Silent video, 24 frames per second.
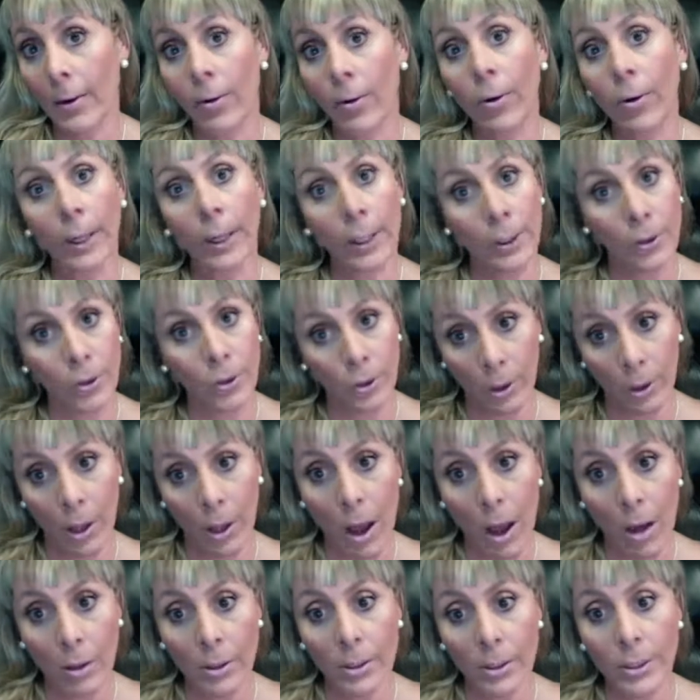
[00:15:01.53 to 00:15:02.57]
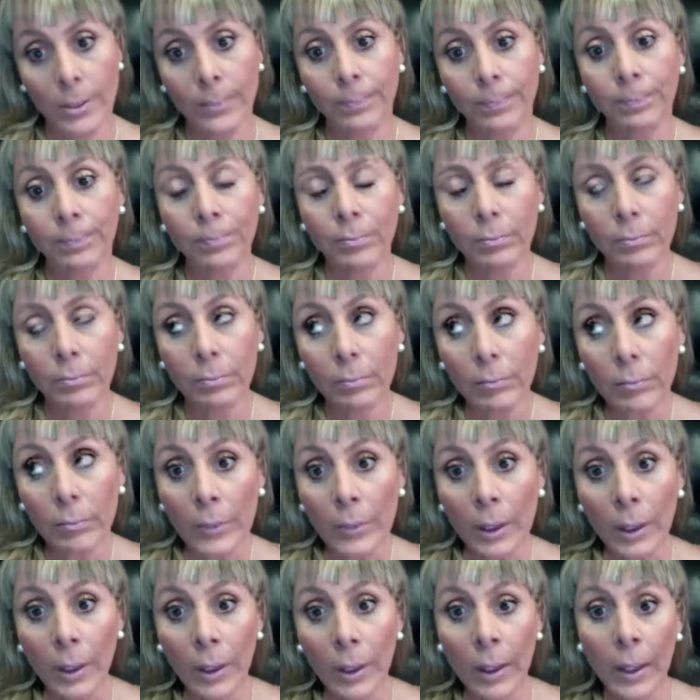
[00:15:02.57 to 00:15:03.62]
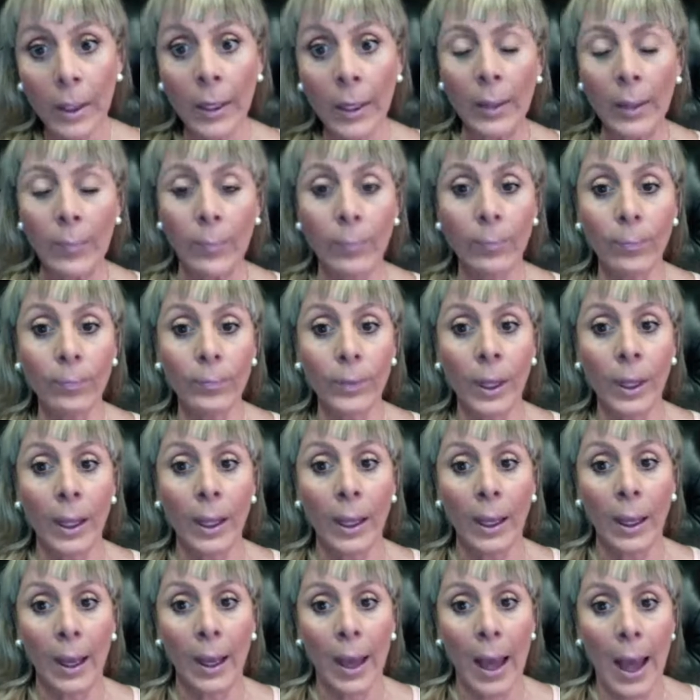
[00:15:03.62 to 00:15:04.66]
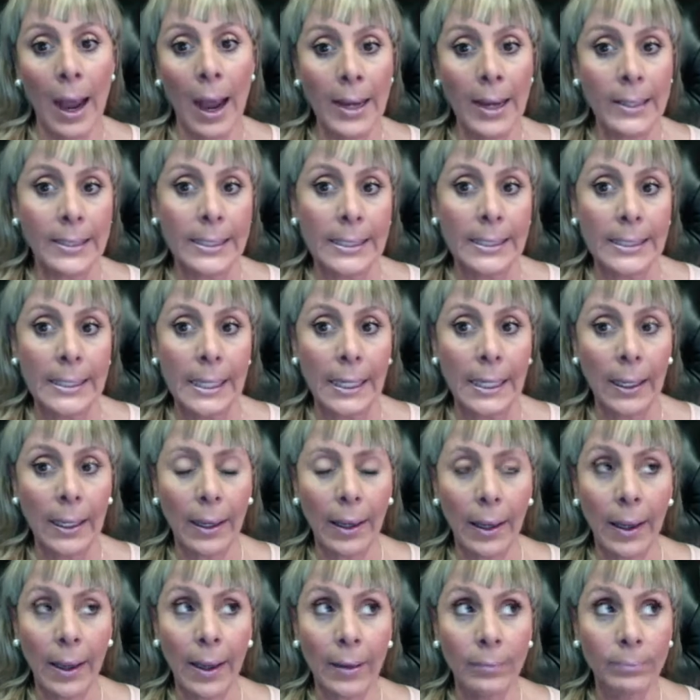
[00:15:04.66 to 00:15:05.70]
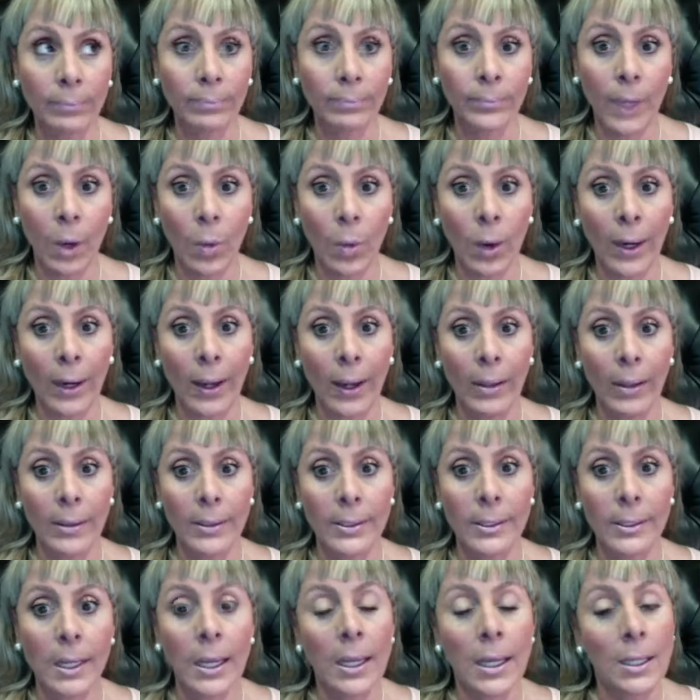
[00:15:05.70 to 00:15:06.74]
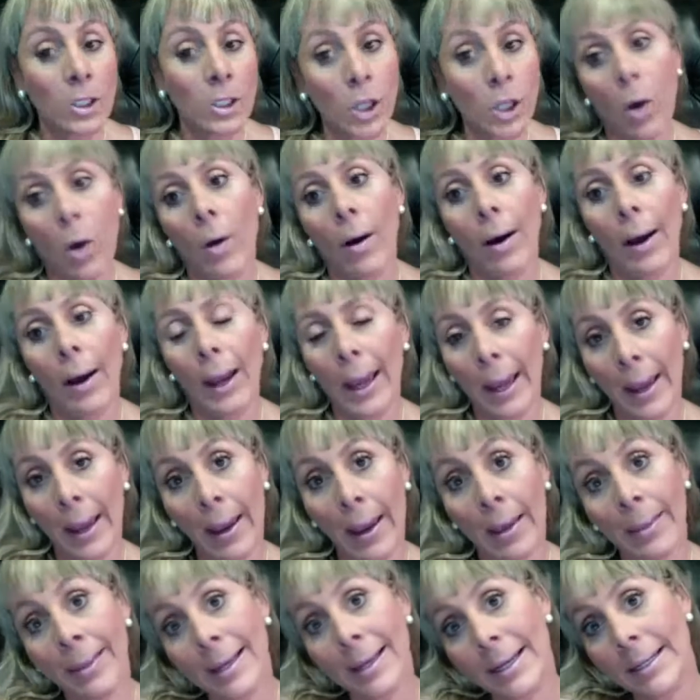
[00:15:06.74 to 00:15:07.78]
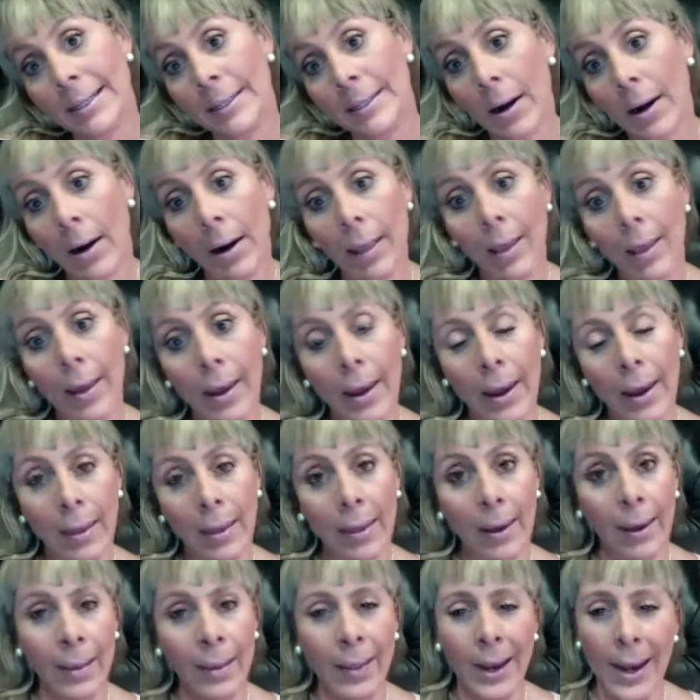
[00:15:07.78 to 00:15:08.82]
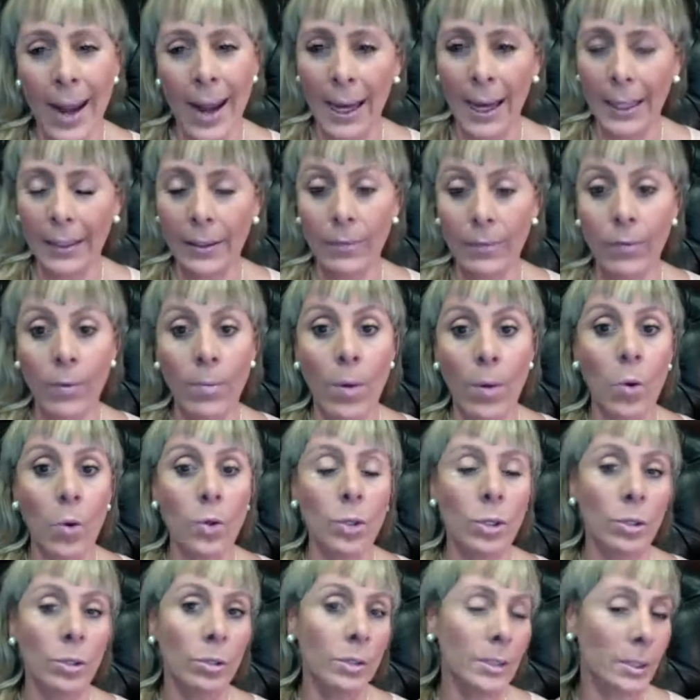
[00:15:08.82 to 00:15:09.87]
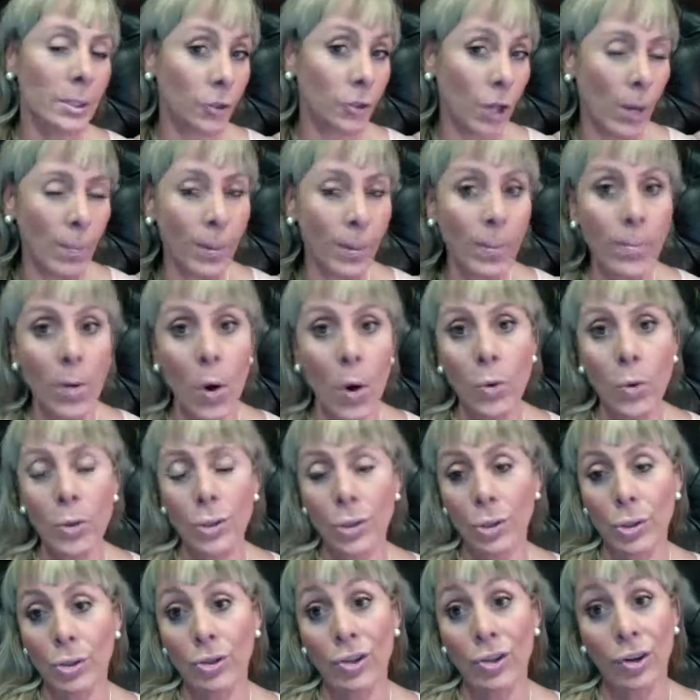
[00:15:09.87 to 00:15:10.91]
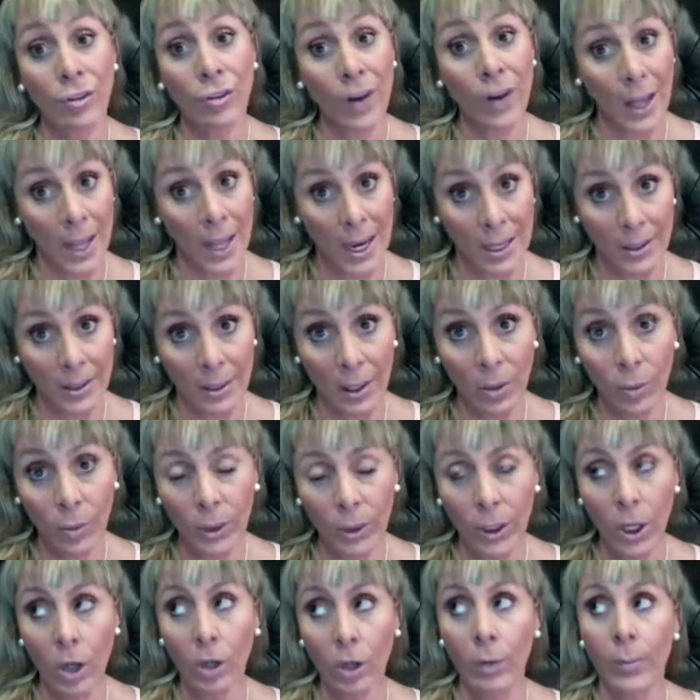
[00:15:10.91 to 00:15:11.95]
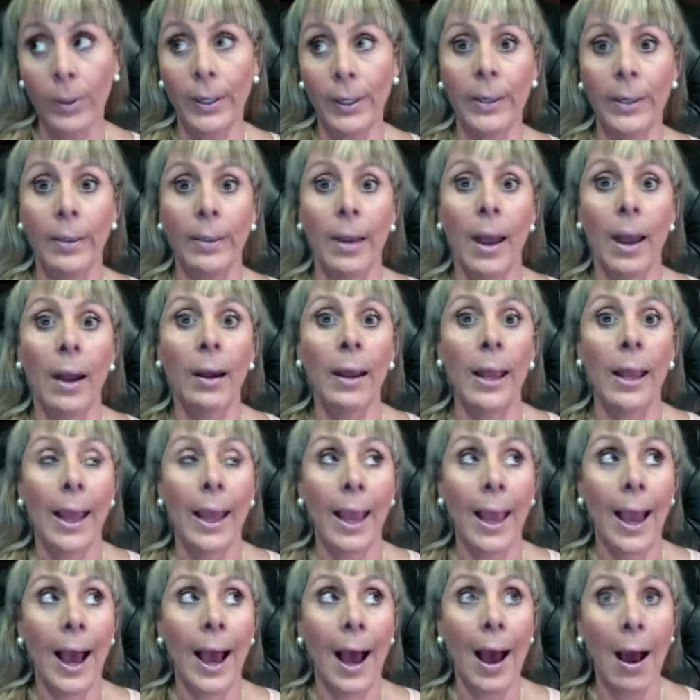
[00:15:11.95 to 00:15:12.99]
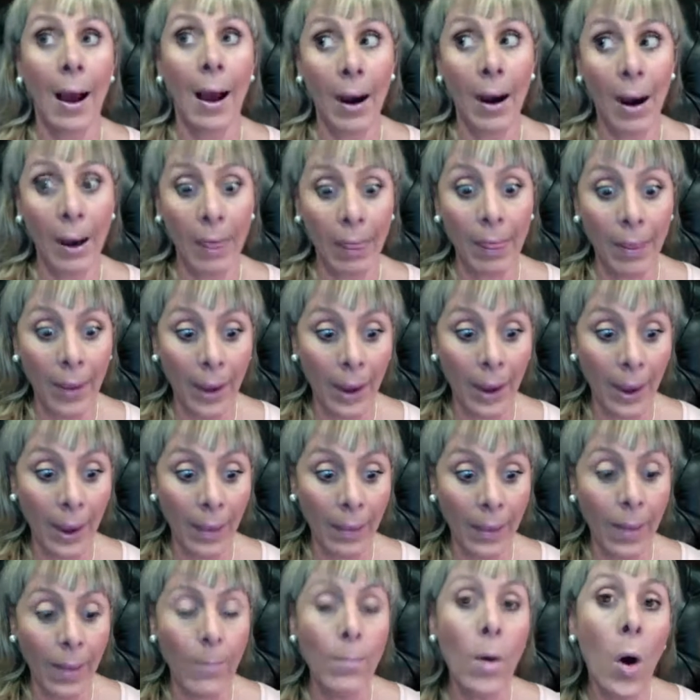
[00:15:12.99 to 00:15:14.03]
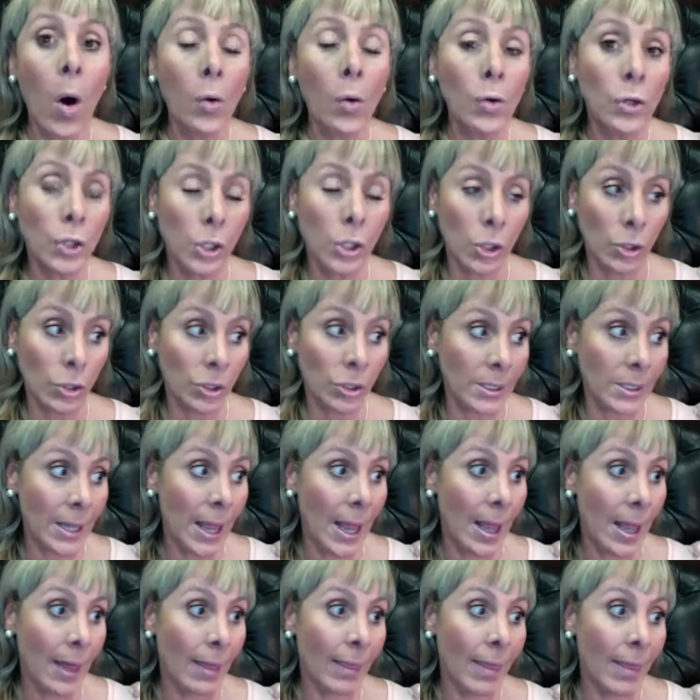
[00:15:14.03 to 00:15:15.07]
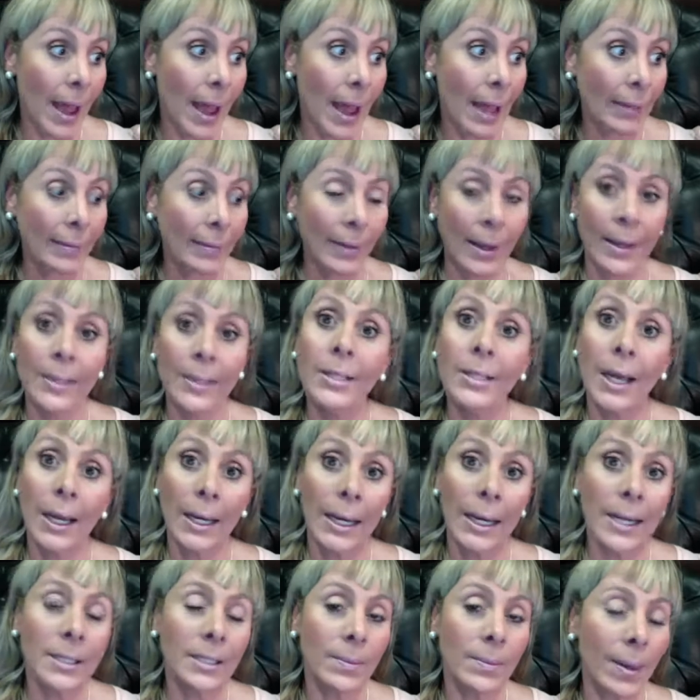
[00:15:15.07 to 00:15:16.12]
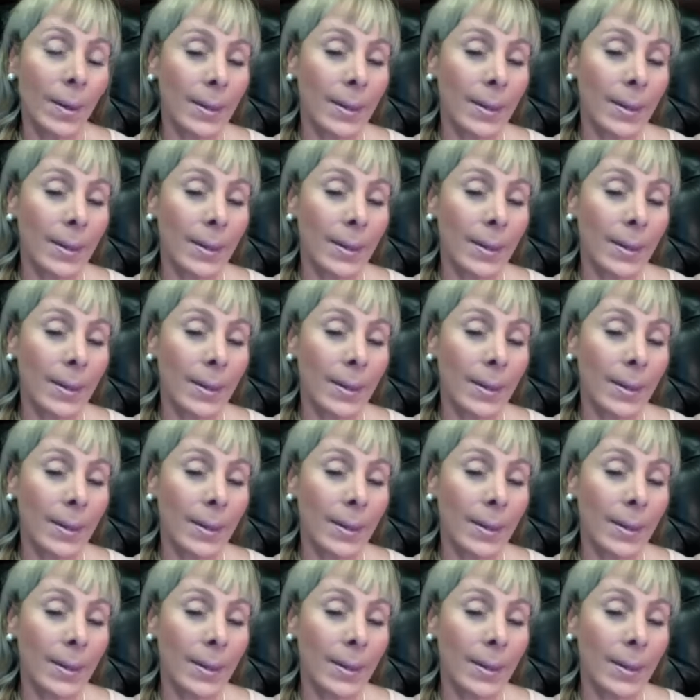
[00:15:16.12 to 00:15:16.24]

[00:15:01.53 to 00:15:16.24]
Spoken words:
or in your lungs. And let's see, what else? So these are the negative emotions, the trap emotions related with lung meridian are the emotions that in Chinese